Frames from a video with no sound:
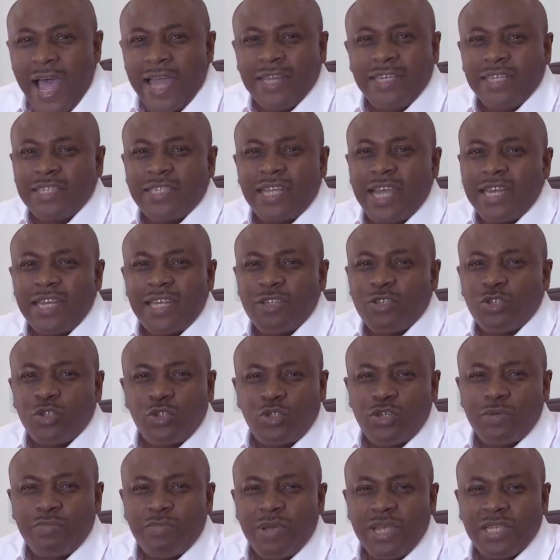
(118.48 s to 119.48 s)
I decided to
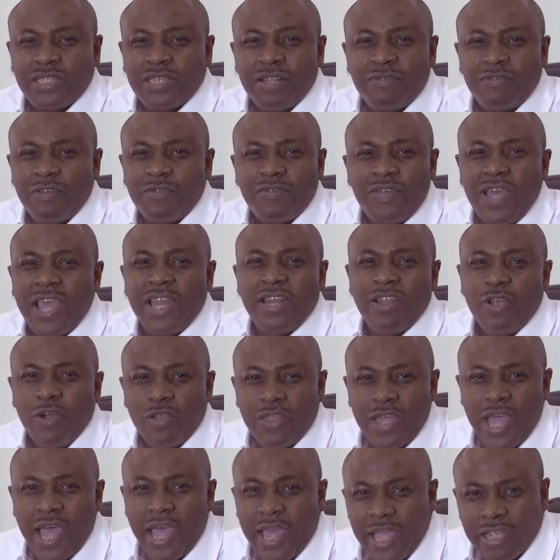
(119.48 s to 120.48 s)
strip myself of any
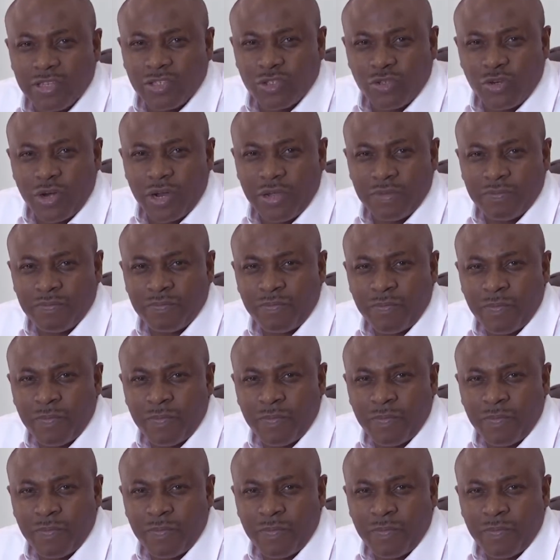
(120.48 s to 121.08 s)
other extra.